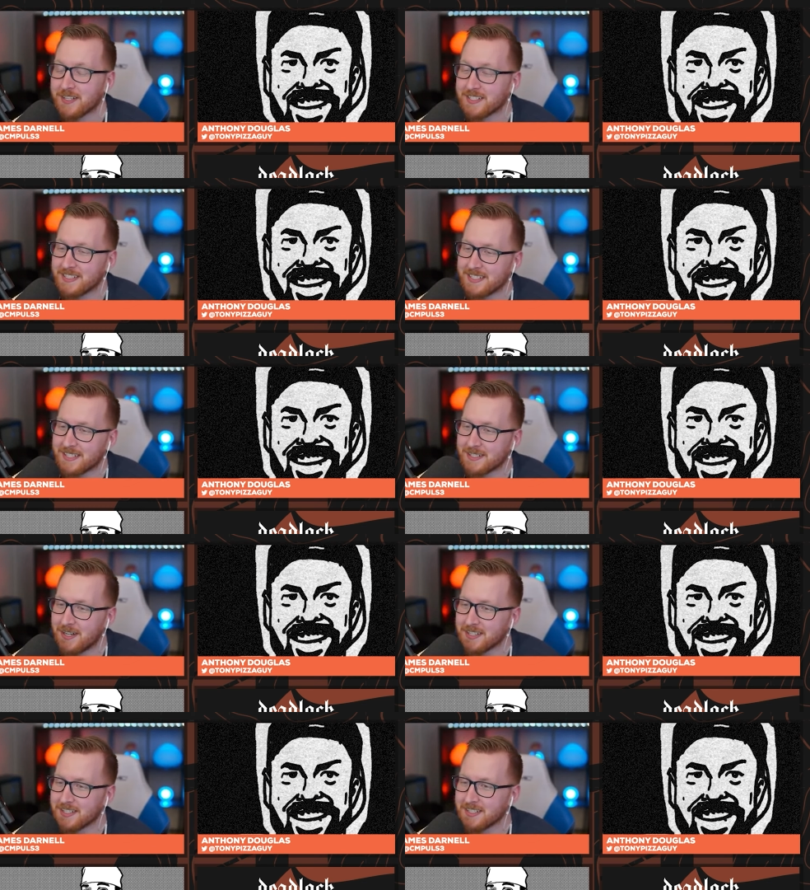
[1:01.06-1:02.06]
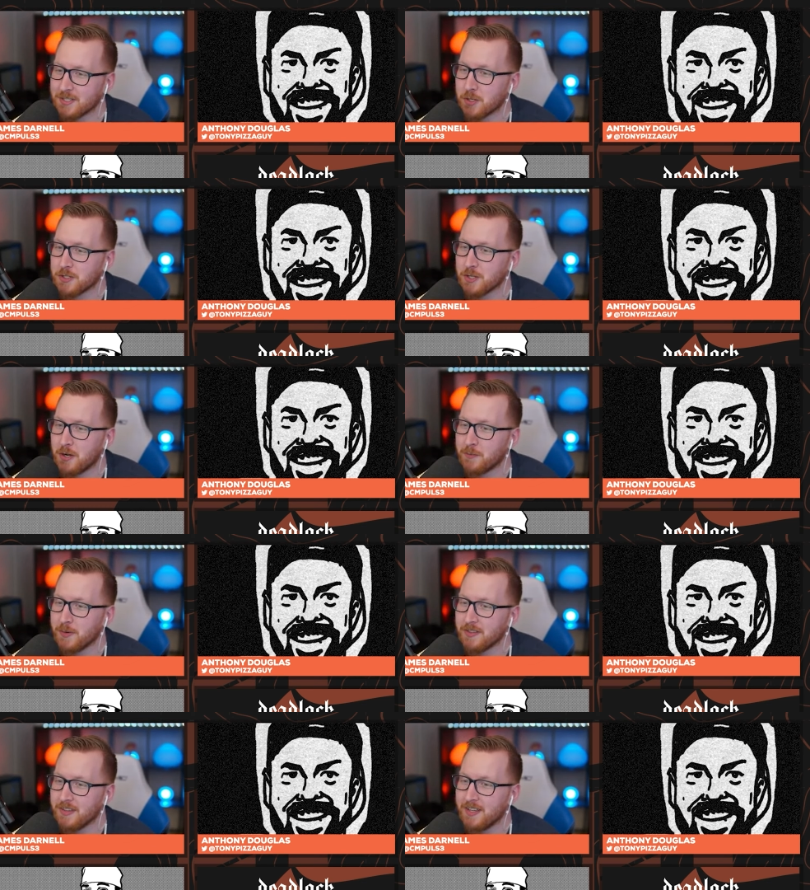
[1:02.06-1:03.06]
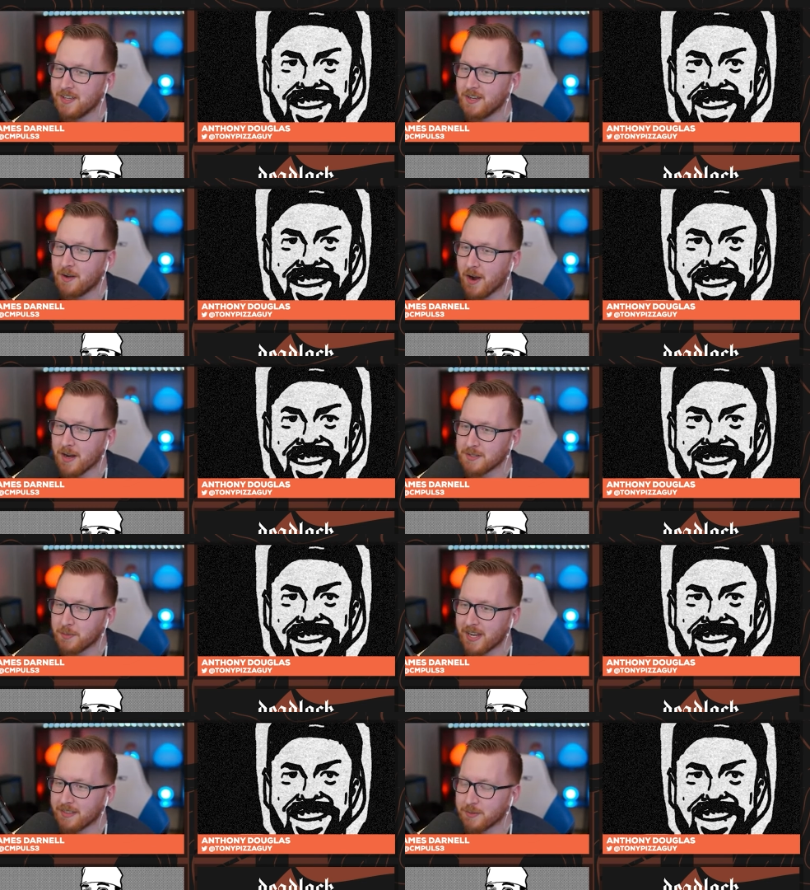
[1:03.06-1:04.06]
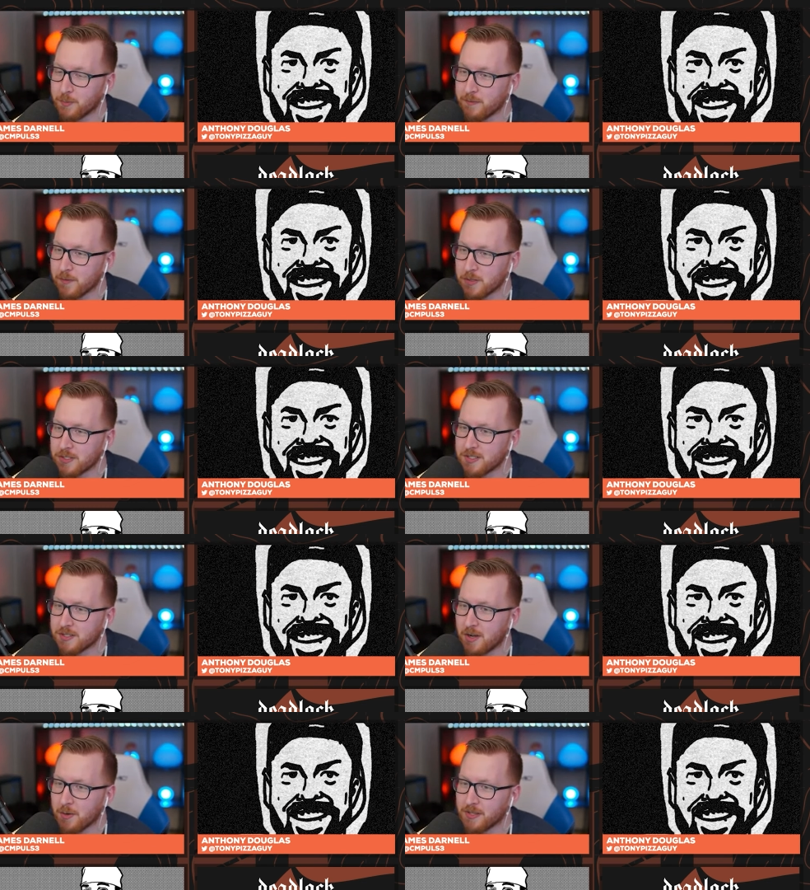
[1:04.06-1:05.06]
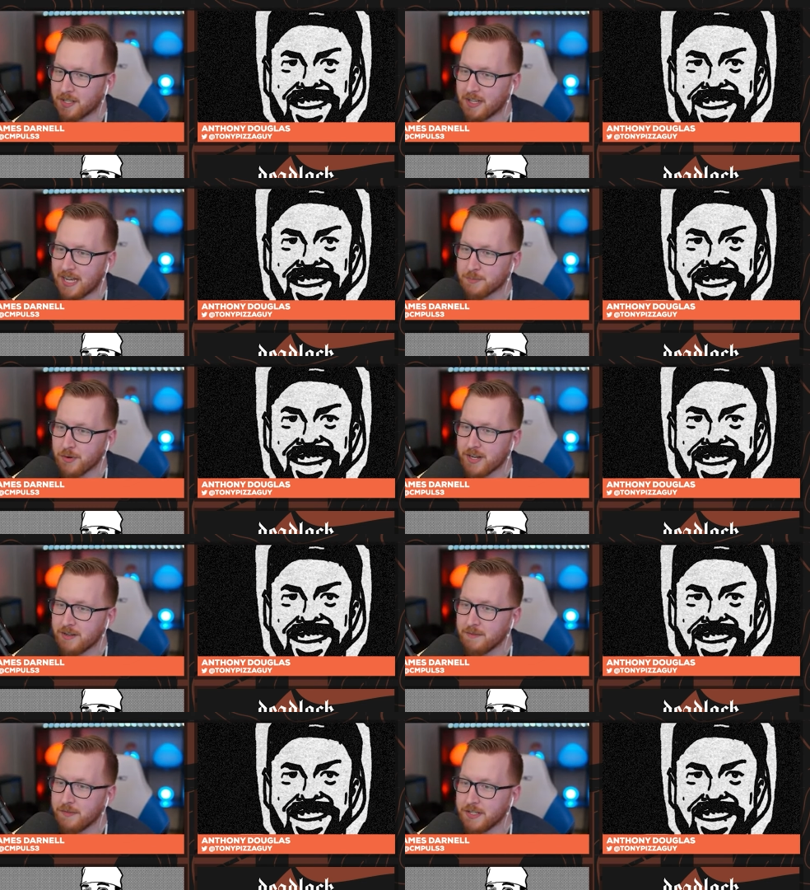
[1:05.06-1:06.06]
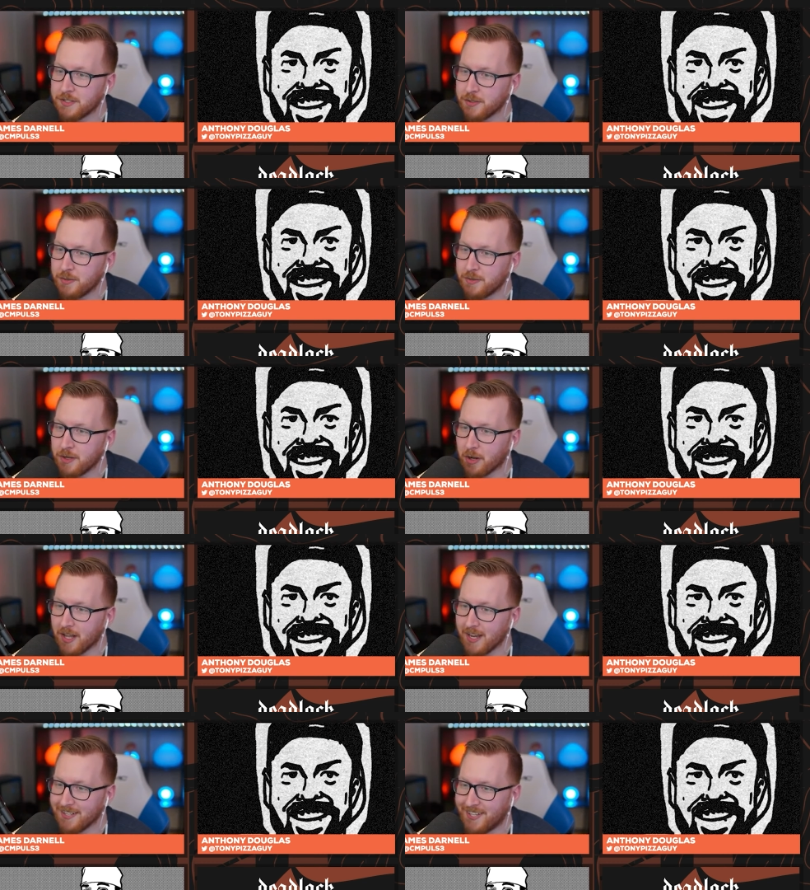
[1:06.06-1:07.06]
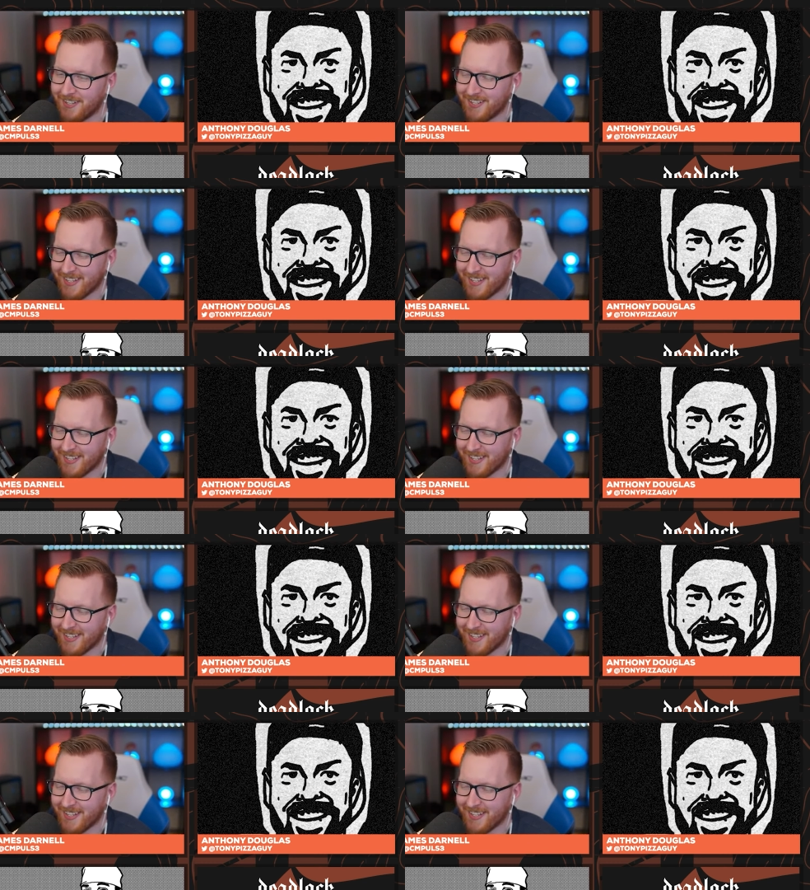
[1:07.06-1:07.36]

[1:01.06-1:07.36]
Speaker 1: Austin's list of songs because it starts off with, all right, so we got this one version of the song with the glass breaking, V2, no glass.